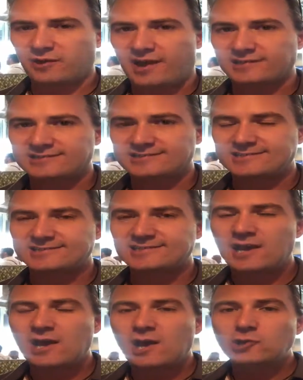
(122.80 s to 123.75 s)

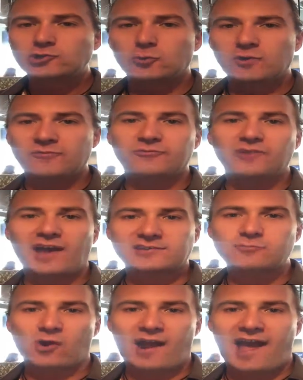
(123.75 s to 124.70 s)
practices to
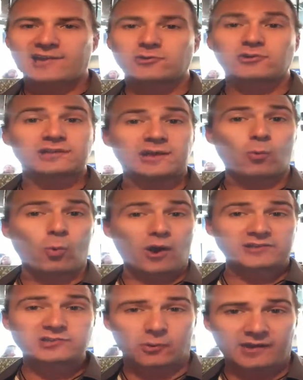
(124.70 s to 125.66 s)
reflect more accurately
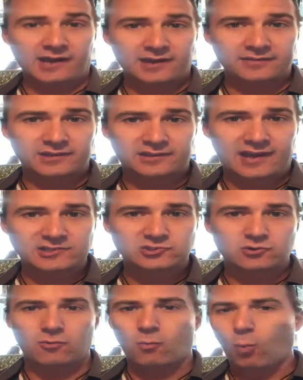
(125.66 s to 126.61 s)
what is going on in the
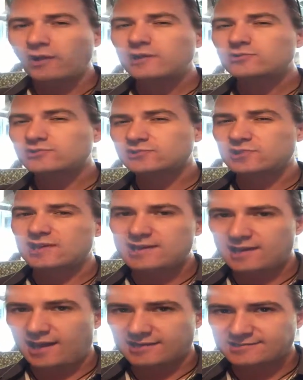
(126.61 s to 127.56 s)
classroom. What do you
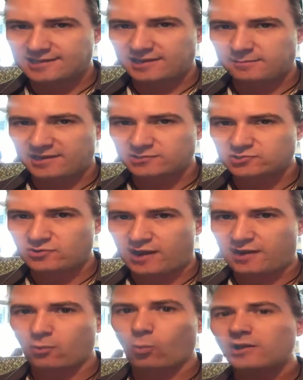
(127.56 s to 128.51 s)
see as an
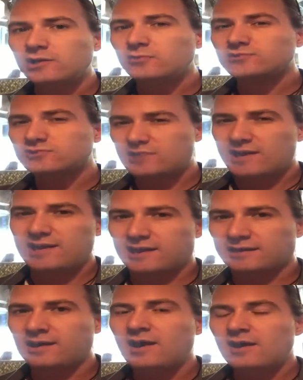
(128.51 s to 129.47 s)
administrator? What are you
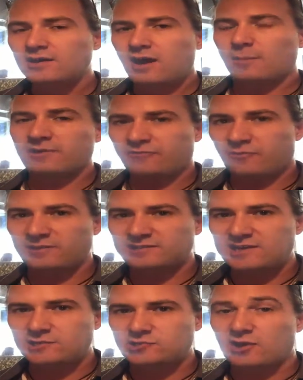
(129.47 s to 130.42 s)
seeing coming from the
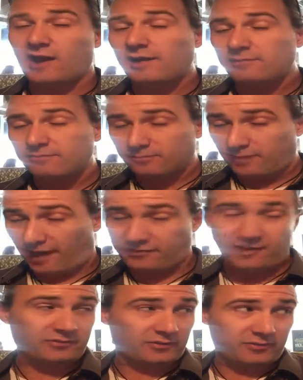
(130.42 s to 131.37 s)
teacher? And I
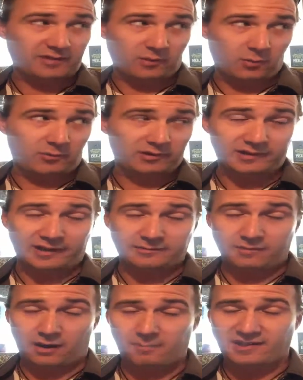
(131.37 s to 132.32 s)
think the thing that we really
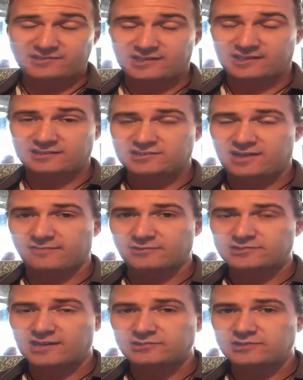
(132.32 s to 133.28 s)
are missing in this
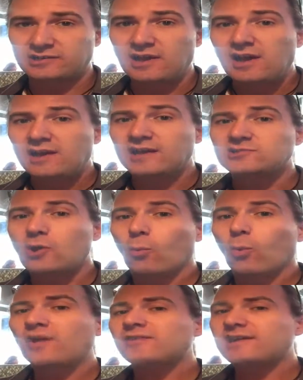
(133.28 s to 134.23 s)
conversation is,
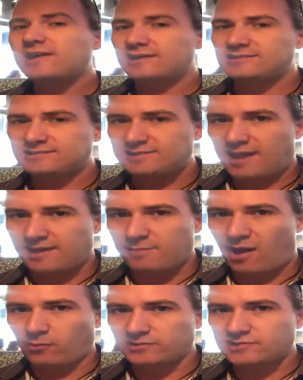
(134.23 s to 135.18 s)
what do the kids say
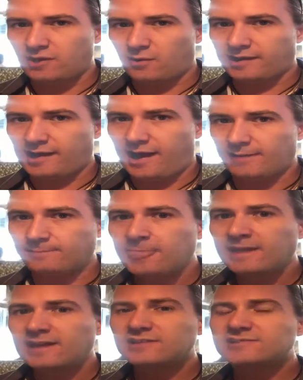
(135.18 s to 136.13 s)
about what's going on?
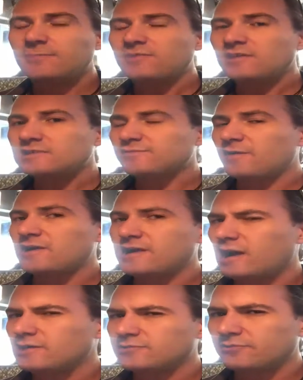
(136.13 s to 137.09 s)
It's something that's very
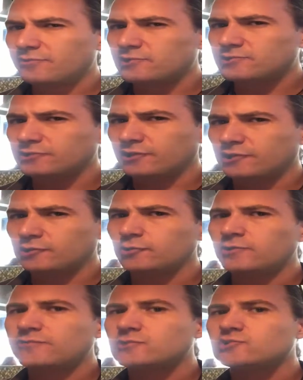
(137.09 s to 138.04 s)
controversial,
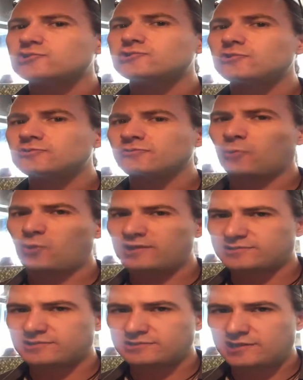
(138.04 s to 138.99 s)
including the student
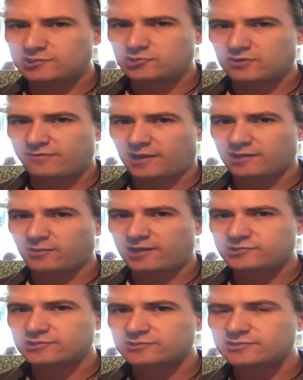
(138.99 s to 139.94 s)
voice in teacher
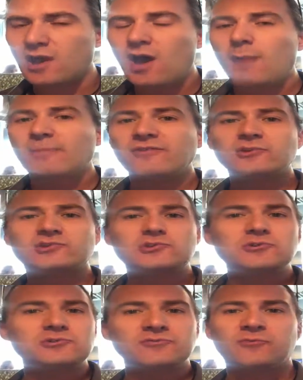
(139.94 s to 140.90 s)
evaluations. But the
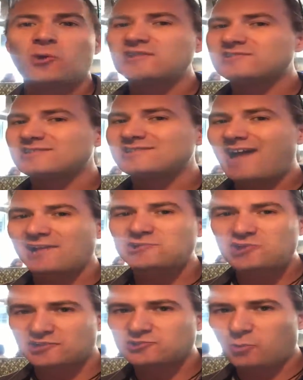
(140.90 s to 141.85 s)
student voice is not
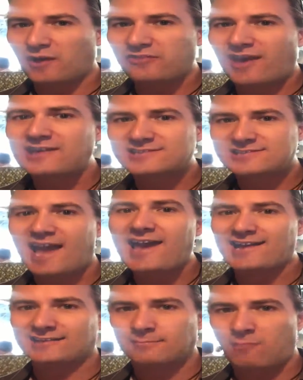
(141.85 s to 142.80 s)
just what they
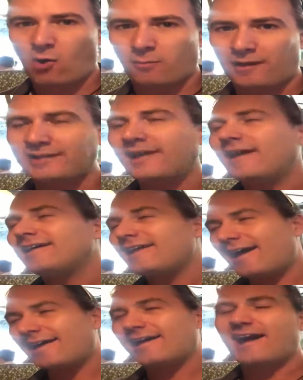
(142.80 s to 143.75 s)
say in the moment.
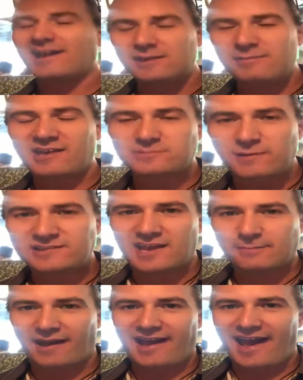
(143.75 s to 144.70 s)
Yeah, he makes me
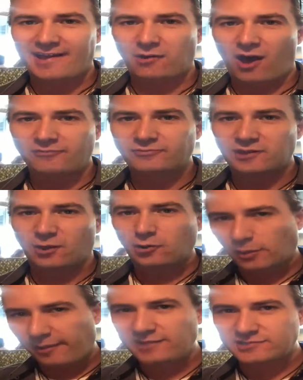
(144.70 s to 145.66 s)
take my hat off. You know,
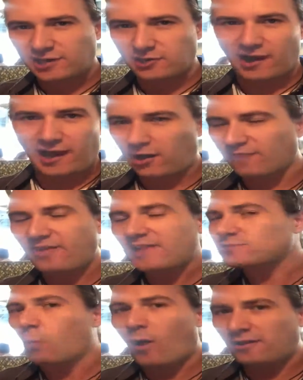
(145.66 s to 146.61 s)
young man, take your hat off.
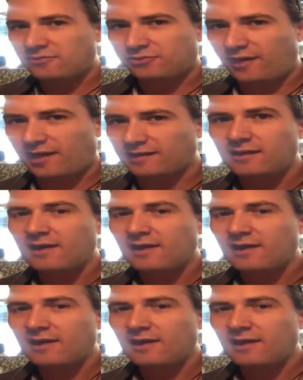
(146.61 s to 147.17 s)
That's one thing.